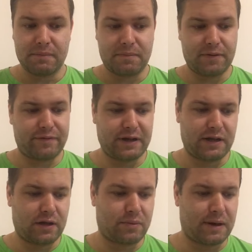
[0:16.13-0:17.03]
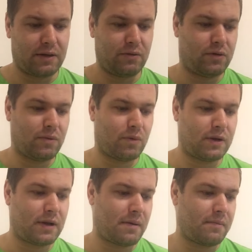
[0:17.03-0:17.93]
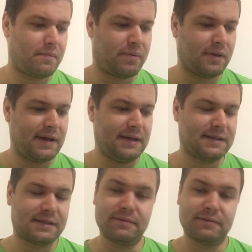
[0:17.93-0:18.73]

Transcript: provided a 22 to 1 place.